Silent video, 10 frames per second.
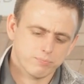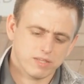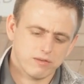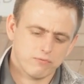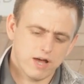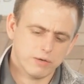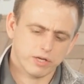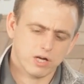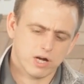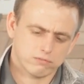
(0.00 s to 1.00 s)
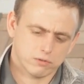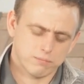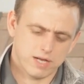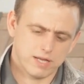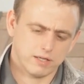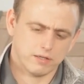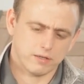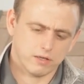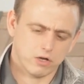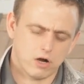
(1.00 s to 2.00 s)
recover my
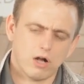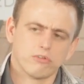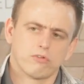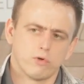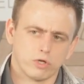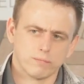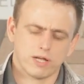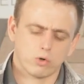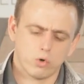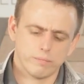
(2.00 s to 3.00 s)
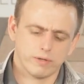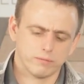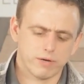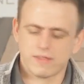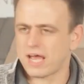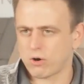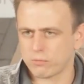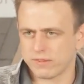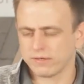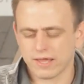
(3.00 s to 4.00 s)
cost of owning my equipment by the hour,
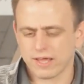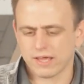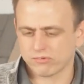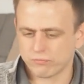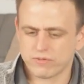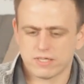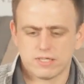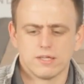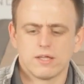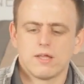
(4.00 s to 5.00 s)
by the day as a fee,